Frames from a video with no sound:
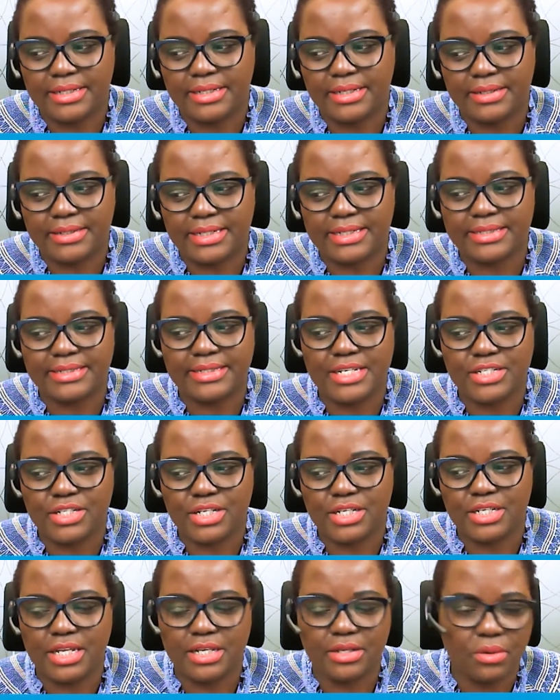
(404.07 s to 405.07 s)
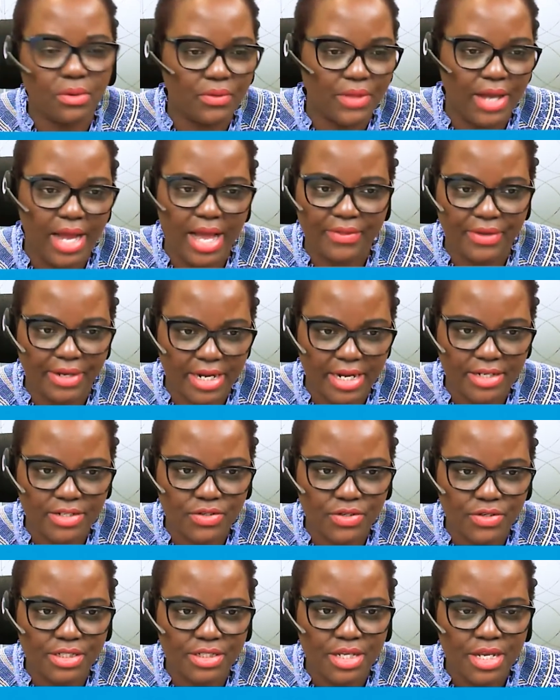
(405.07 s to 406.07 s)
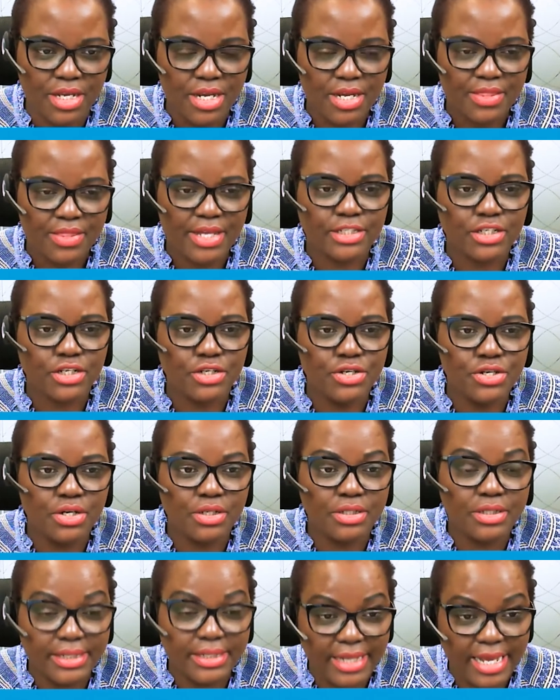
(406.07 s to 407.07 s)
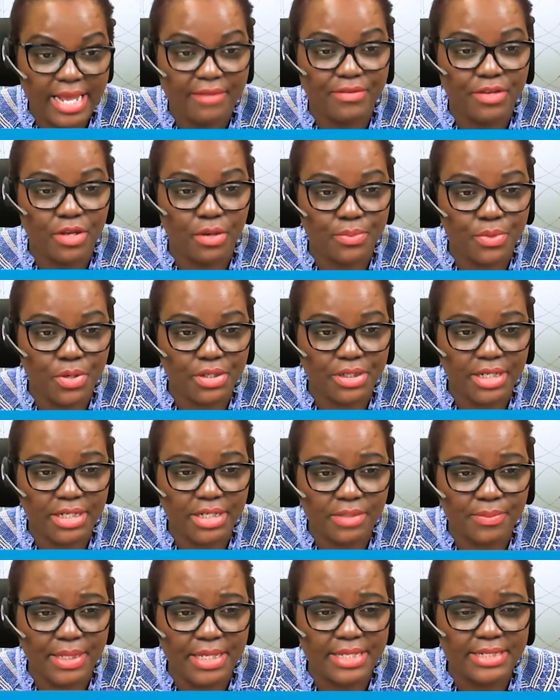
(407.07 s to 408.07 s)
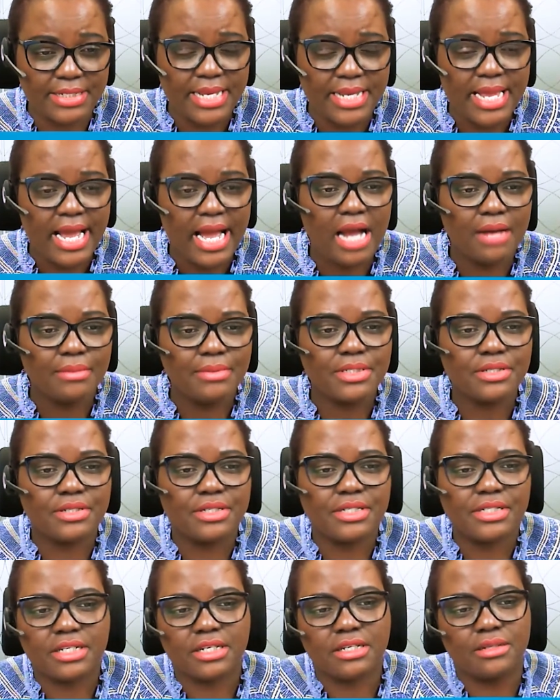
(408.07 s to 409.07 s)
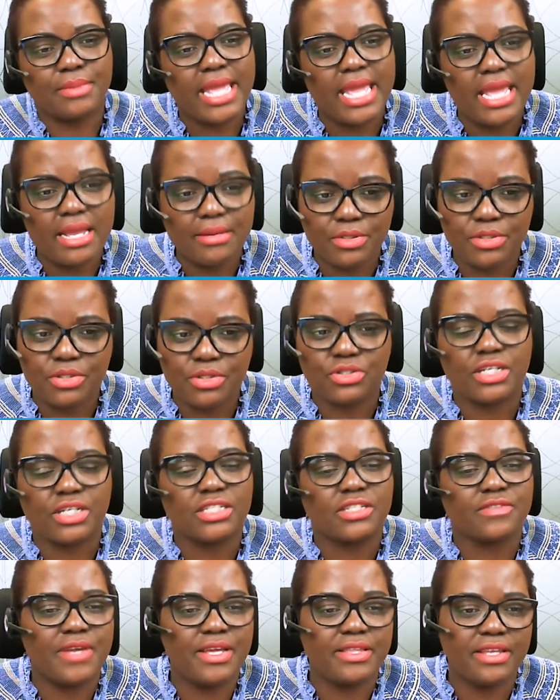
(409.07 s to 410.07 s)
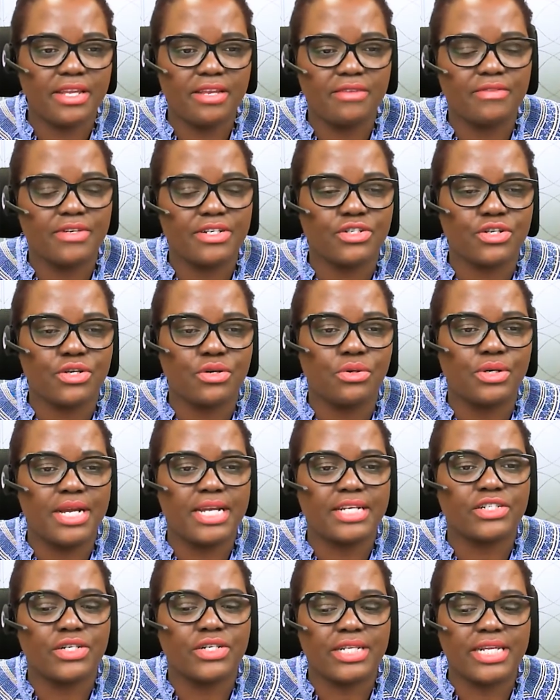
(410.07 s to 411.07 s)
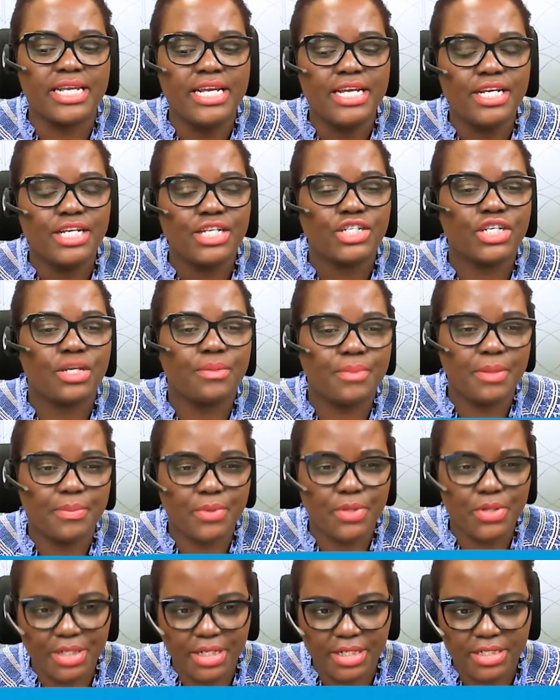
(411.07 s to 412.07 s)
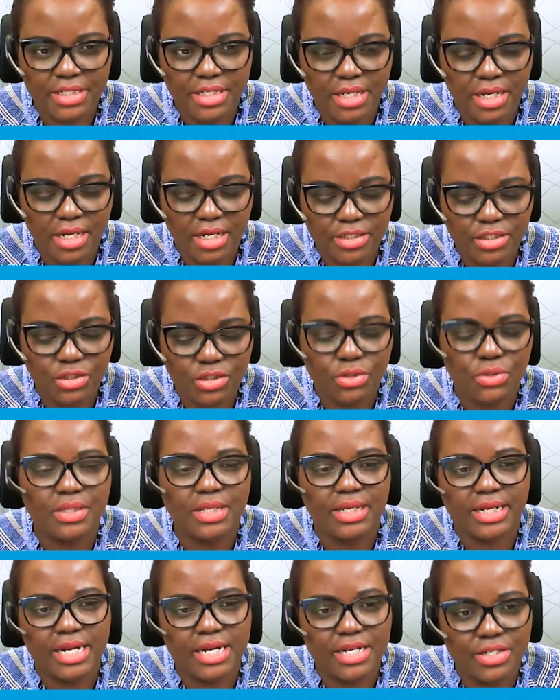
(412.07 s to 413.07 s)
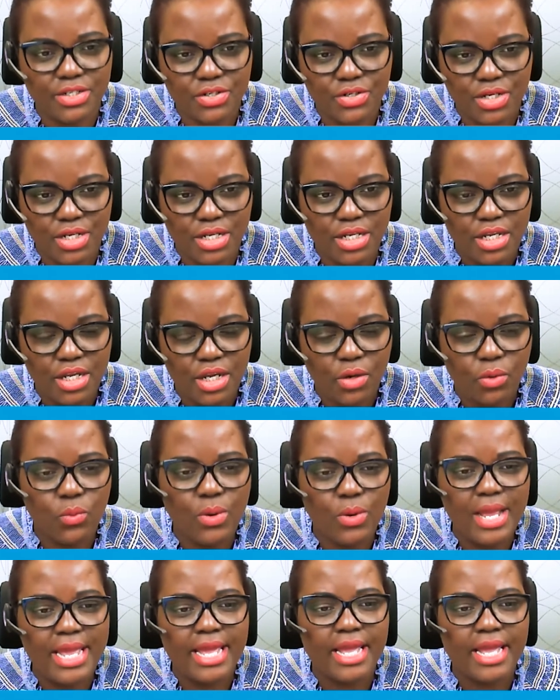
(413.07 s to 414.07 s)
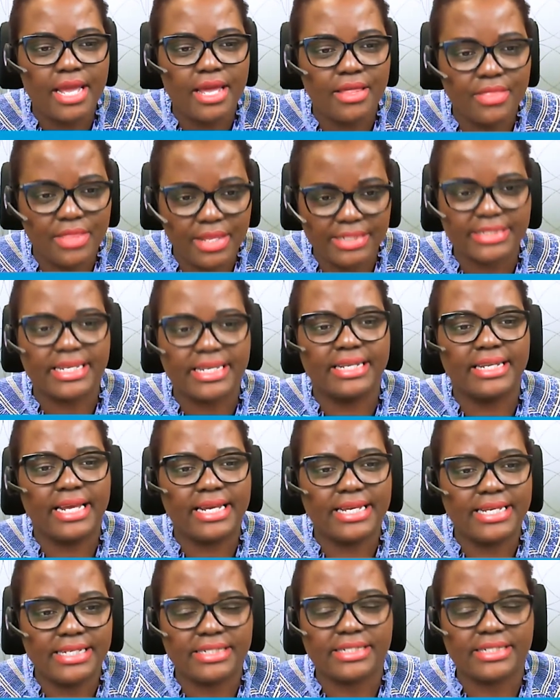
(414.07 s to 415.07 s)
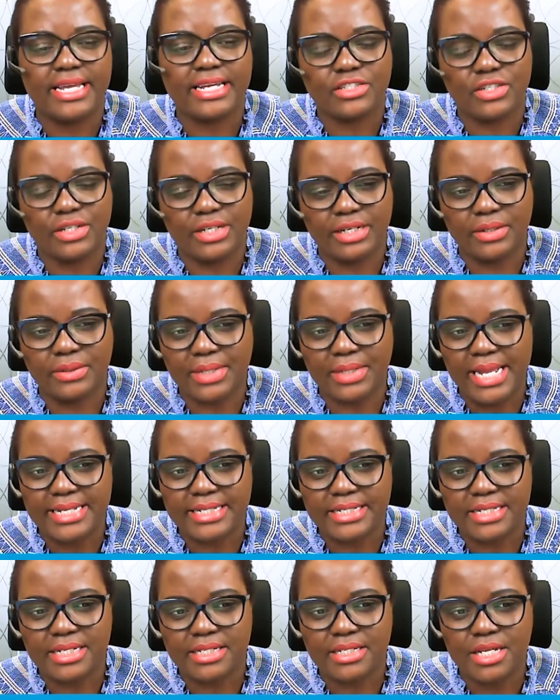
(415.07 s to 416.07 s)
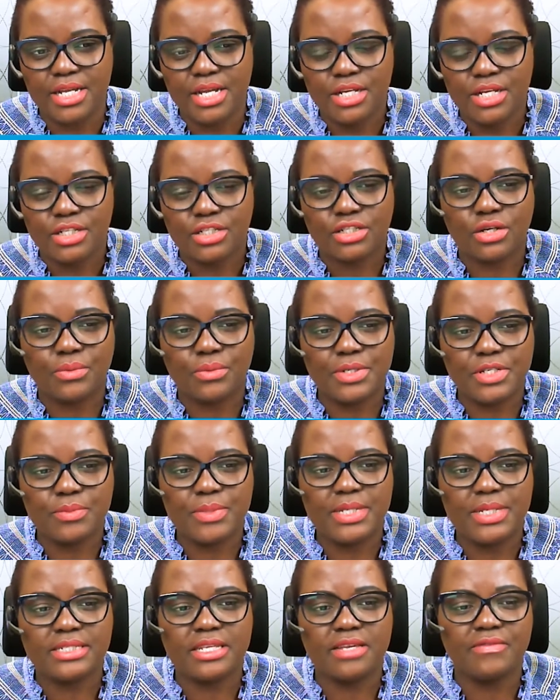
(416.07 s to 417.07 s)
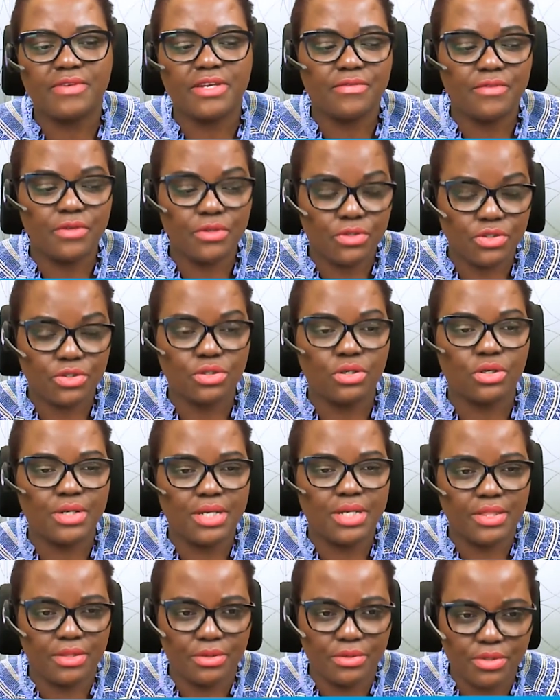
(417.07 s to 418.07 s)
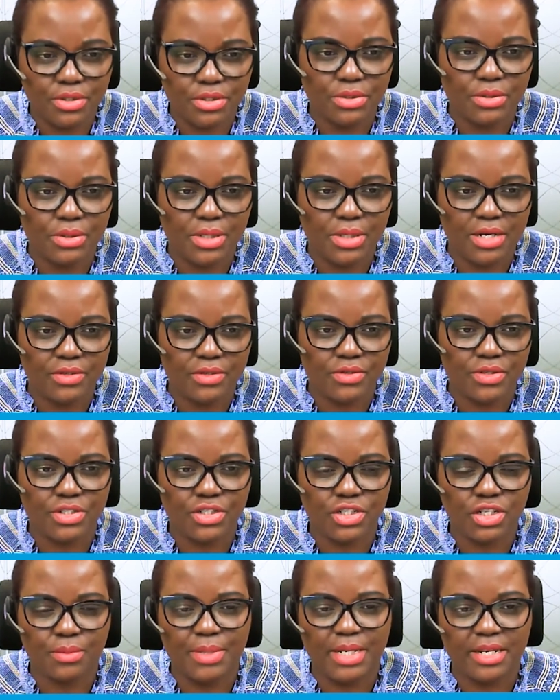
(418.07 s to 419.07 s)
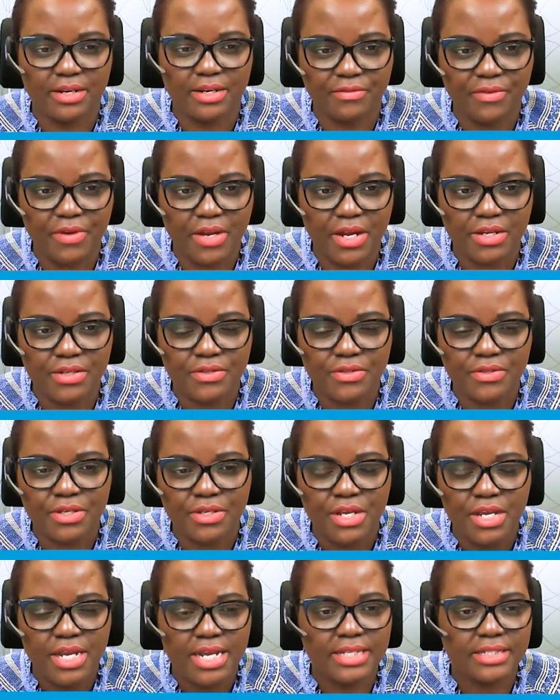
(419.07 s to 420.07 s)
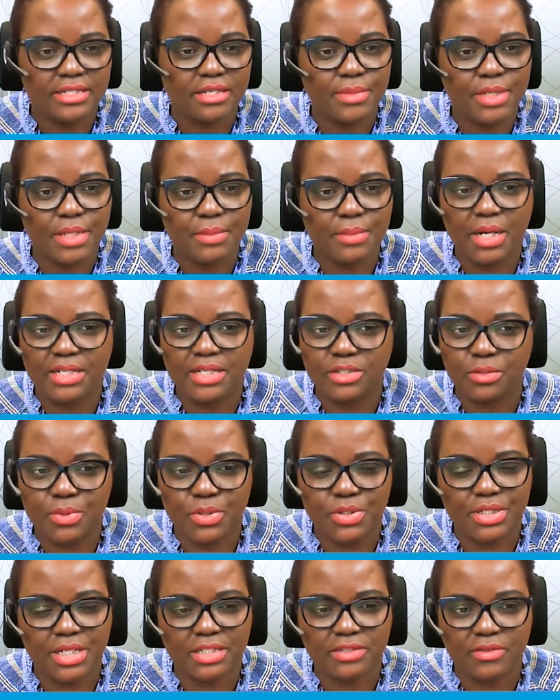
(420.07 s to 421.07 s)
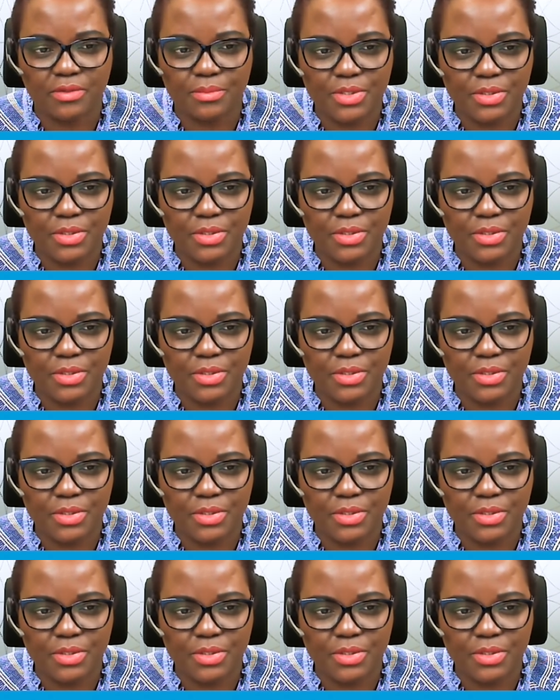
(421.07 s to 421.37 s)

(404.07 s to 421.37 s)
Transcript: localization in all the other countries, that you're not going to have your products, because Amazon is going to be able to transfer the inventory or actually ship the product to the country where the seller is actually located. So which means even if you store in those 2 countries, Germany and France, and somebody buys your products from